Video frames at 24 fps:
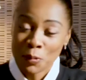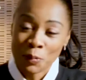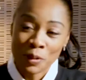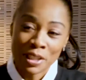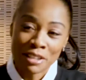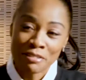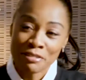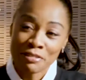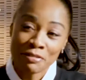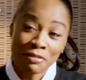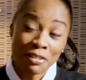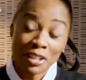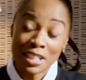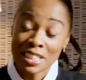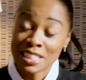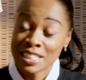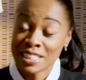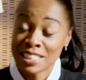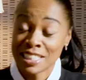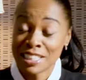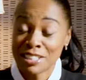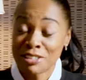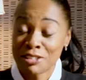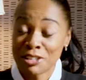We have
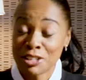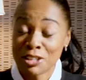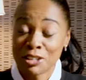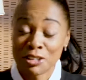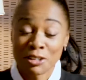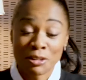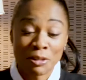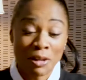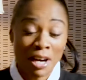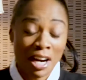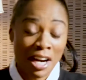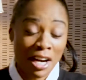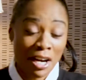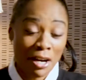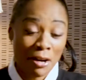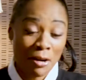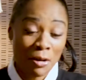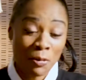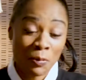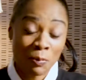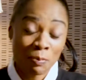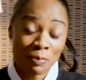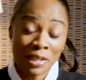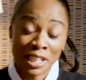seen you
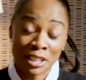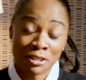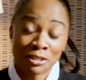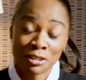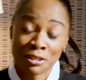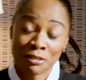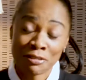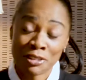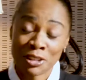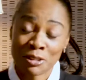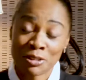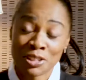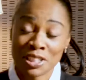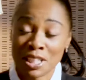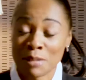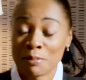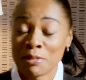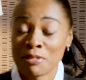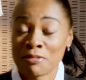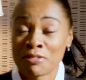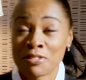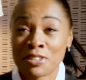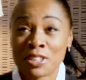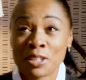interview some
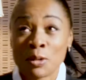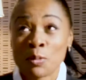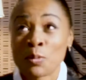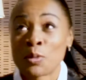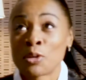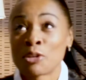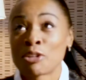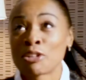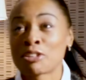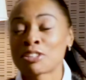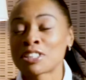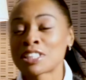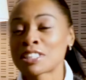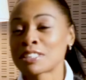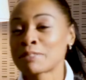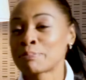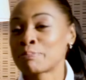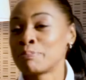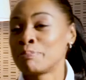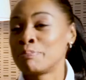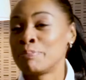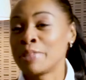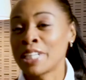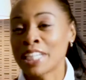of the world's
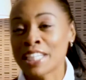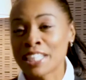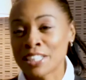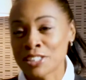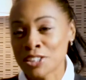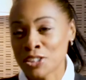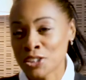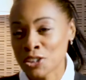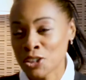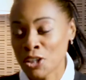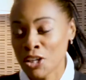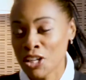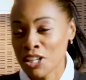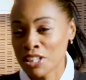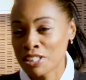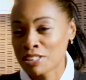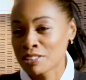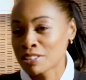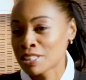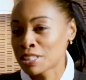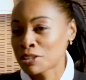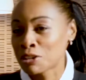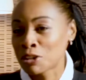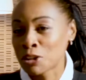biggest
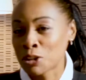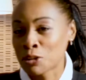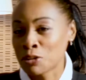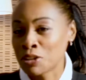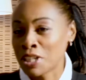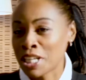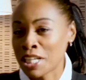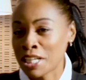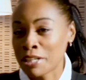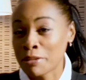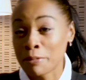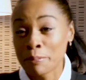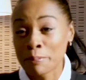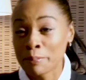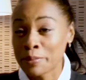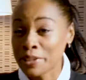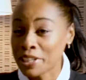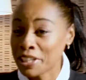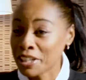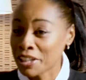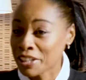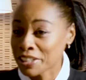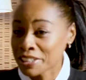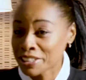stars, including
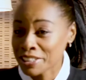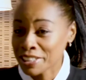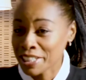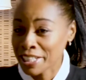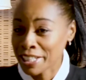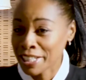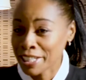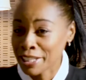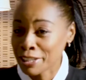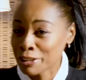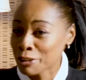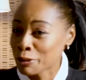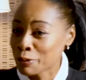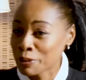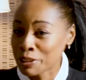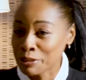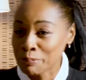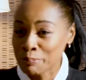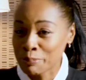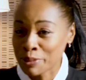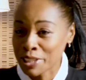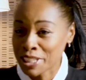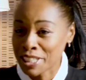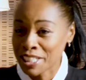Beyonce,
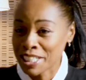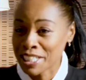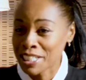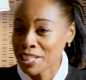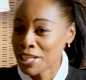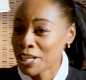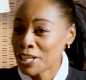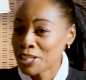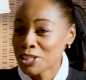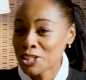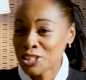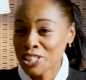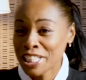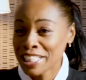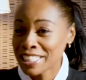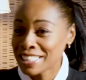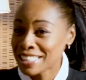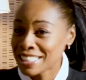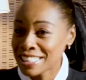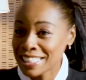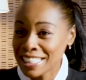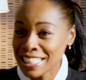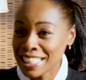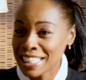Queen Bee,
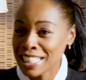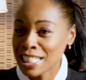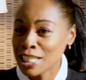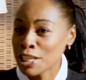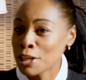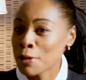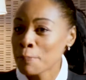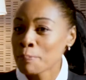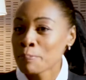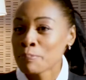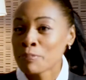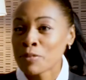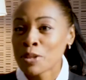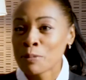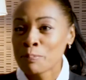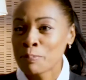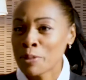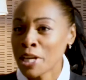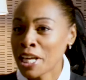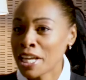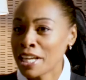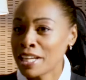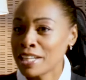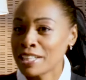Jay-Z,
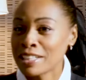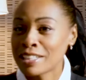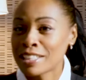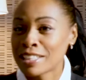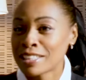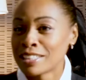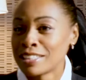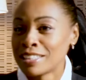Pink,